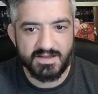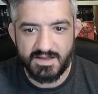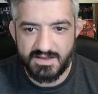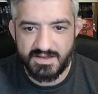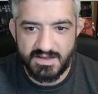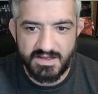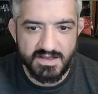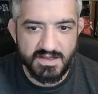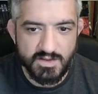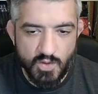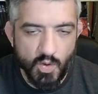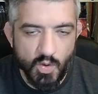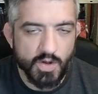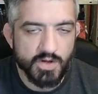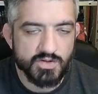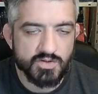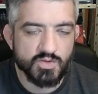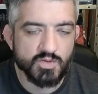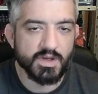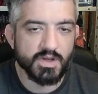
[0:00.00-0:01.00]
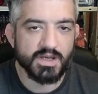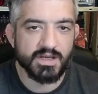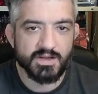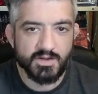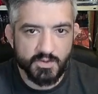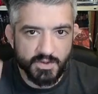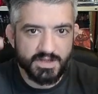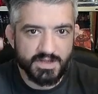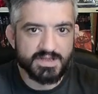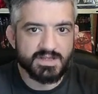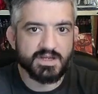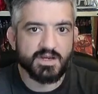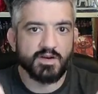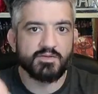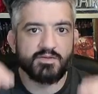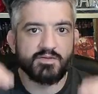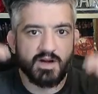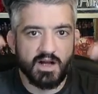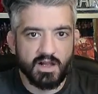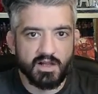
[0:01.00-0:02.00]
it is going to increase her
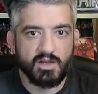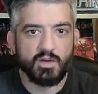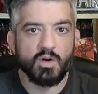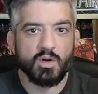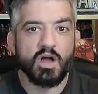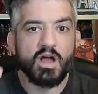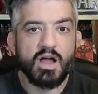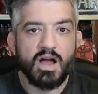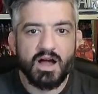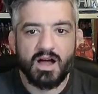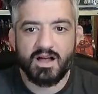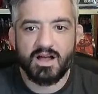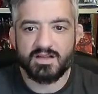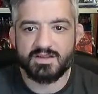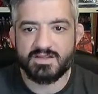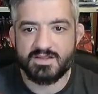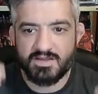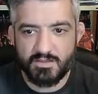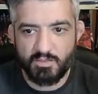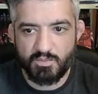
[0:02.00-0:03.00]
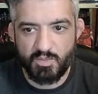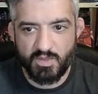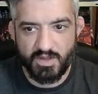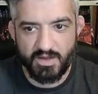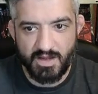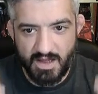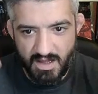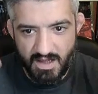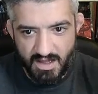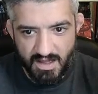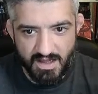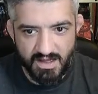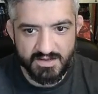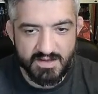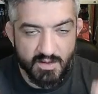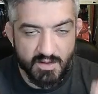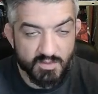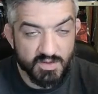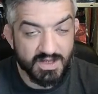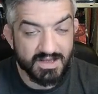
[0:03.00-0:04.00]
value as the as
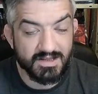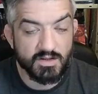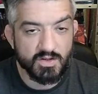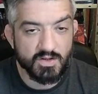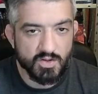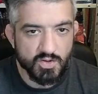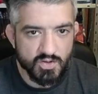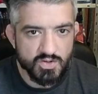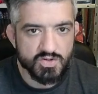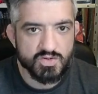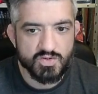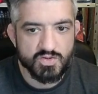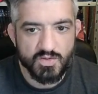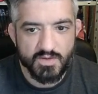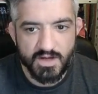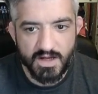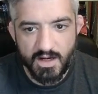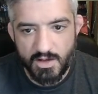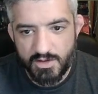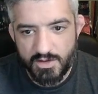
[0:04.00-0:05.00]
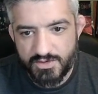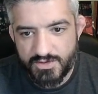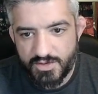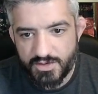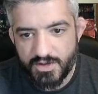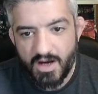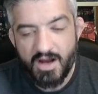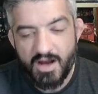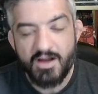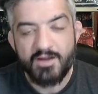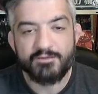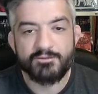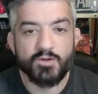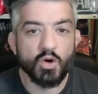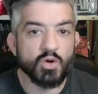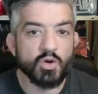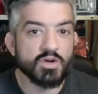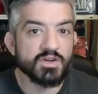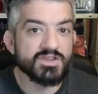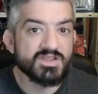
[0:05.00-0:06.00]
I'm getting used to the character
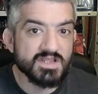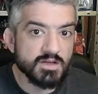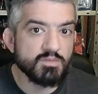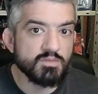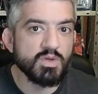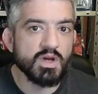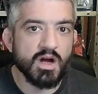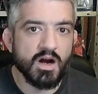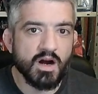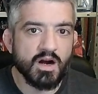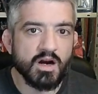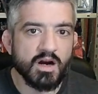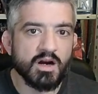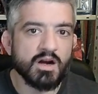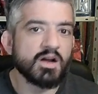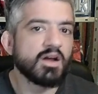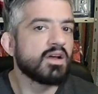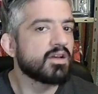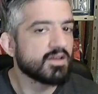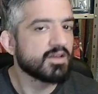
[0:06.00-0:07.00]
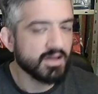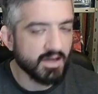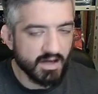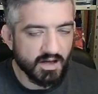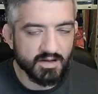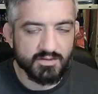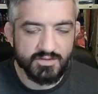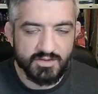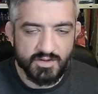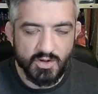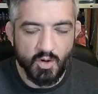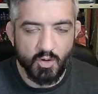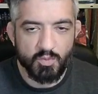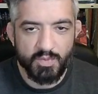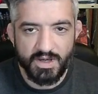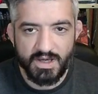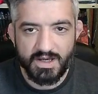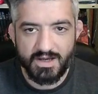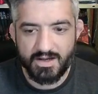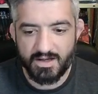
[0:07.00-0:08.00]
for GBR yeah no
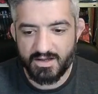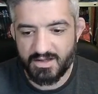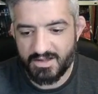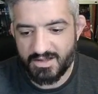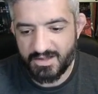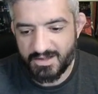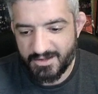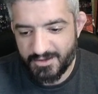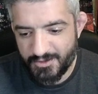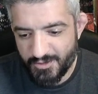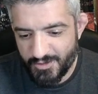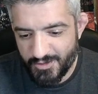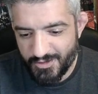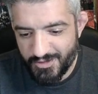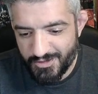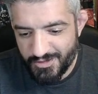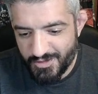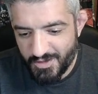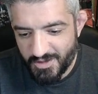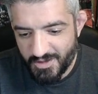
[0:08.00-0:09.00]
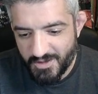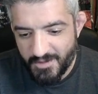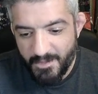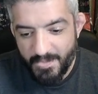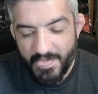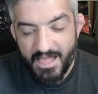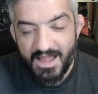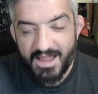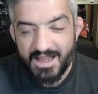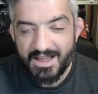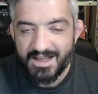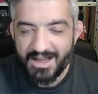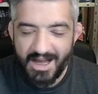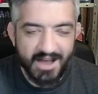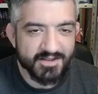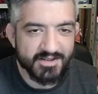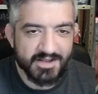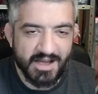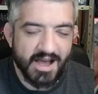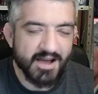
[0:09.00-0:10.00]
big uh, no
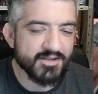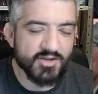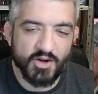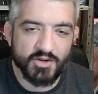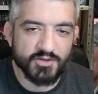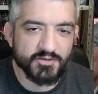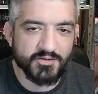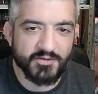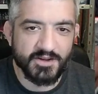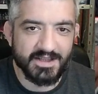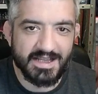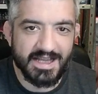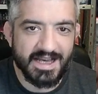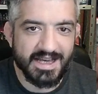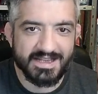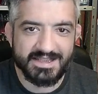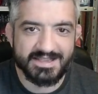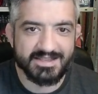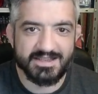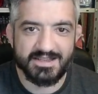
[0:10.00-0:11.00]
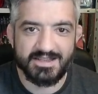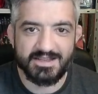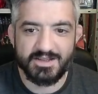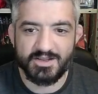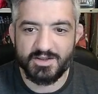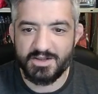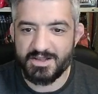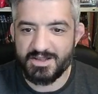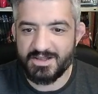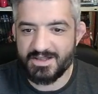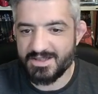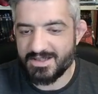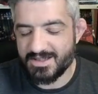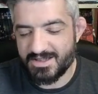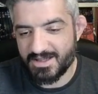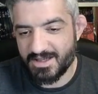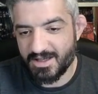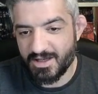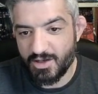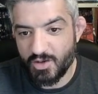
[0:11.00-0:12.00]
I, I don't feel like she
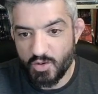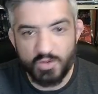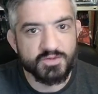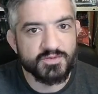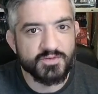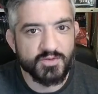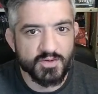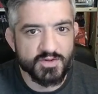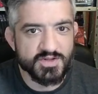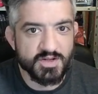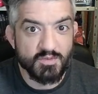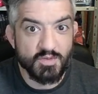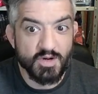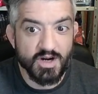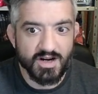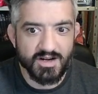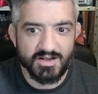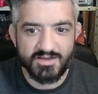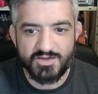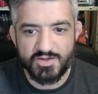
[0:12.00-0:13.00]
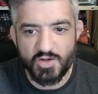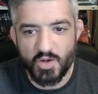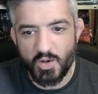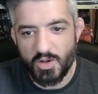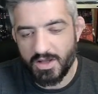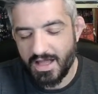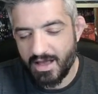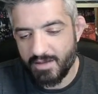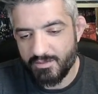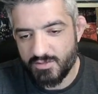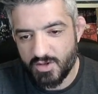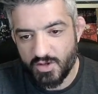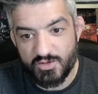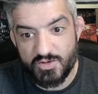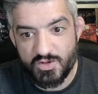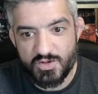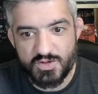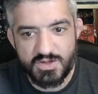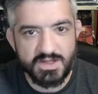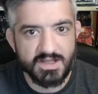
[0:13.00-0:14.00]
is uh, good for GBR at all I'm not
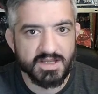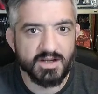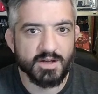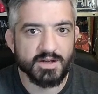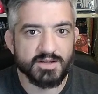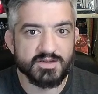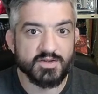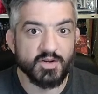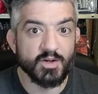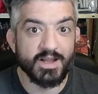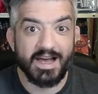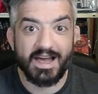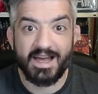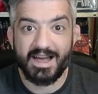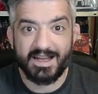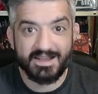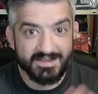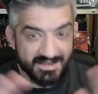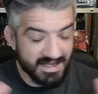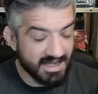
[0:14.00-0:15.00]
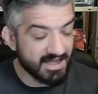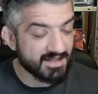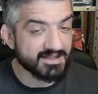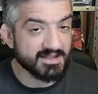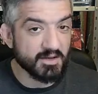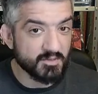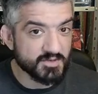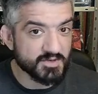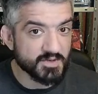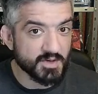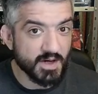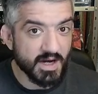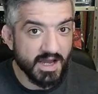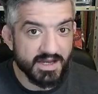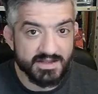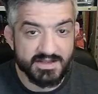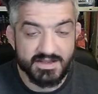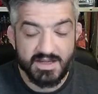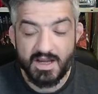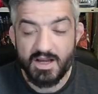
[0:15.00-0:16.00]
using her at all I had done some
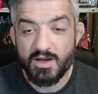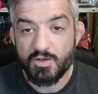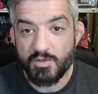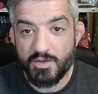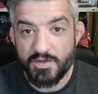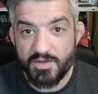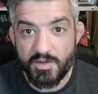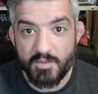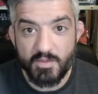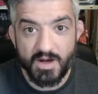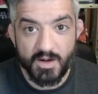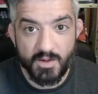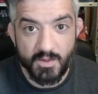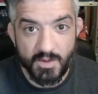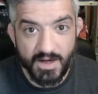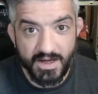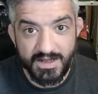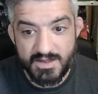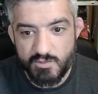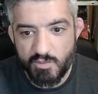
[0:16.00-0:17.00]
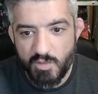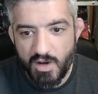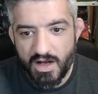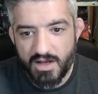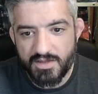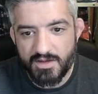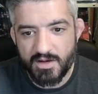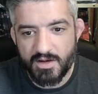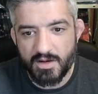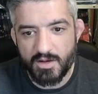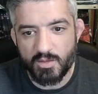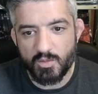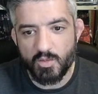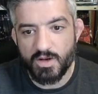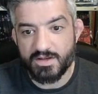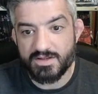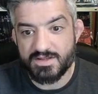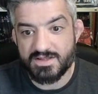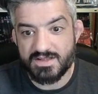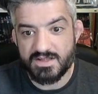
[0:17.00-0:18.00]
tries with a rage back there
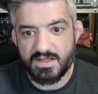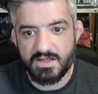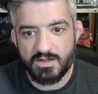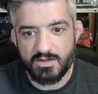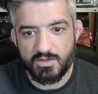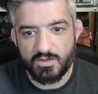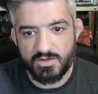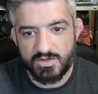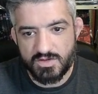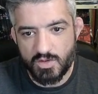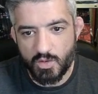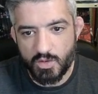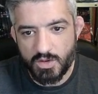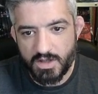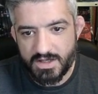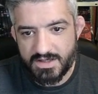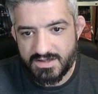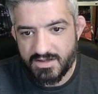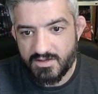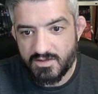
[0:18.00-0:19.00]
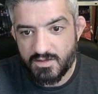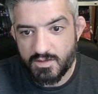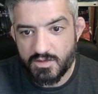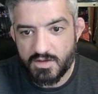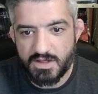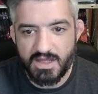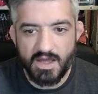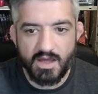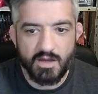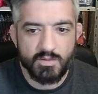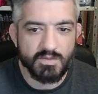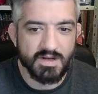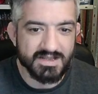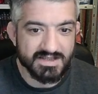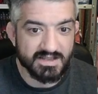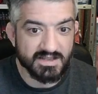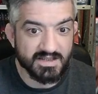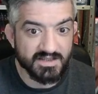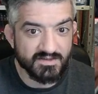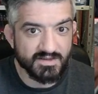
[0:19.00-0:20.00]
when she showcased into the game
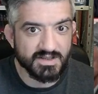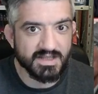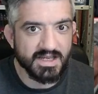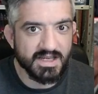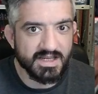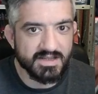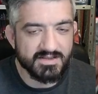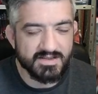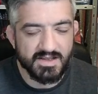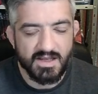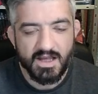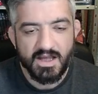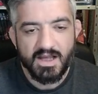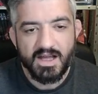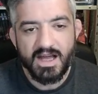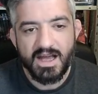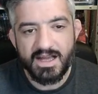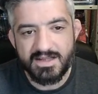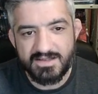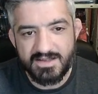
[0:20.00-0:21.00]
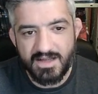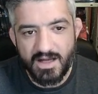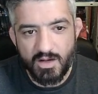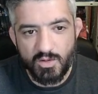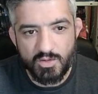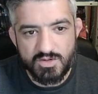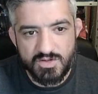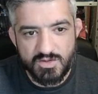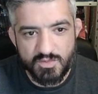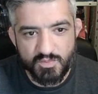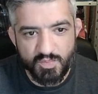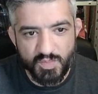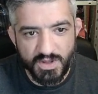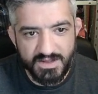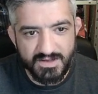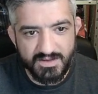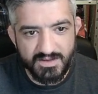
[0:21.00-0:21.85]
as level 80 and I was pretty